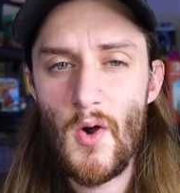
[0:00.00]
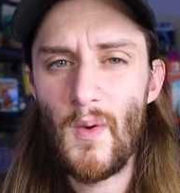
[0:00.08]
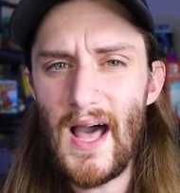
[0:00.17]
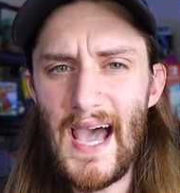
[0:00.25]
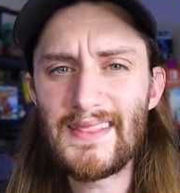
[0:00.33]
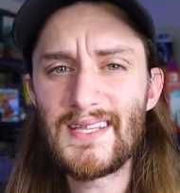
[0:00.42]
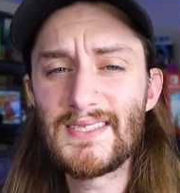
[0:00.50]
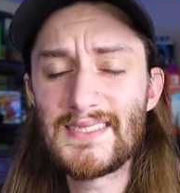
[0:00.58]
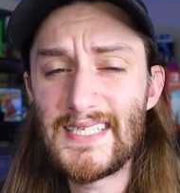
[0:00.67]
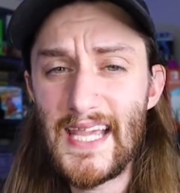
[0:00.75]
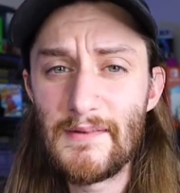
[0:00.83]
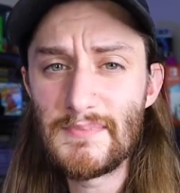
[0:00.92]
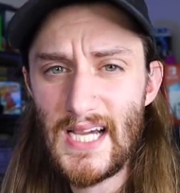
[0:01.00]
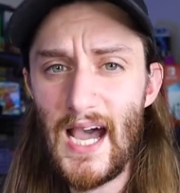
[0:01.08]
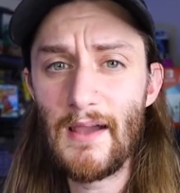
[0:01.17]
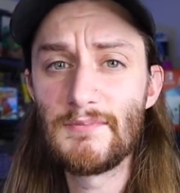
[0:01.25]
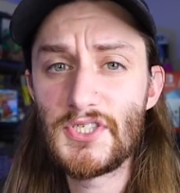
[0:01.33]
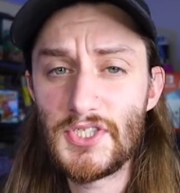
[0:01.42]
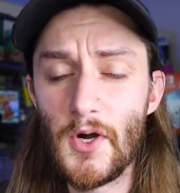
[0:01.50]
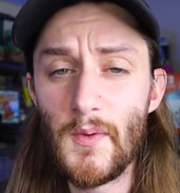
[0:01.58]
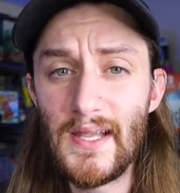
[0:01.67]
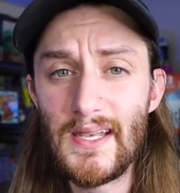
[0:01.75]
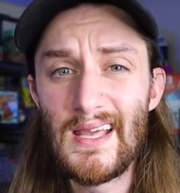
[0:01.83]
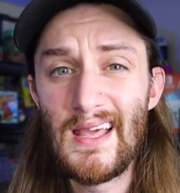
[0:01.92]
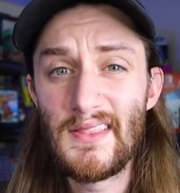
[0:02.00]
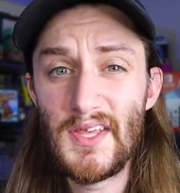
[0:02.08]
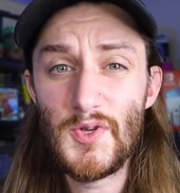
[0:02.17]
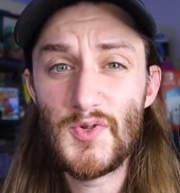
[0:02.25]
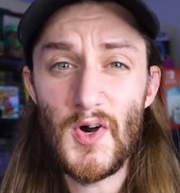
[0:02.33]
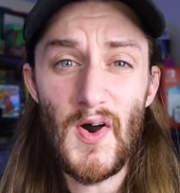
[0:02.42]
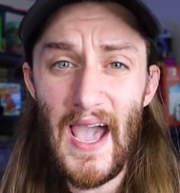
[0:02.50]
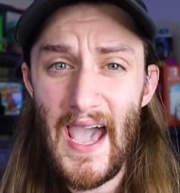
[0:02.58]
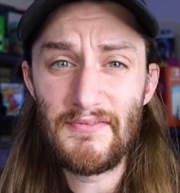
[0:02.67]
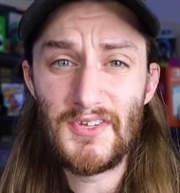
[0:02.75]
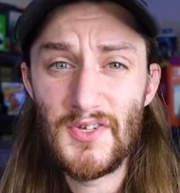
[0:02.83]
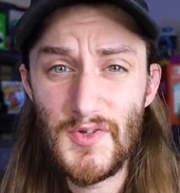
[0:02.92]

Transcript: while at the same time showing that you don't have to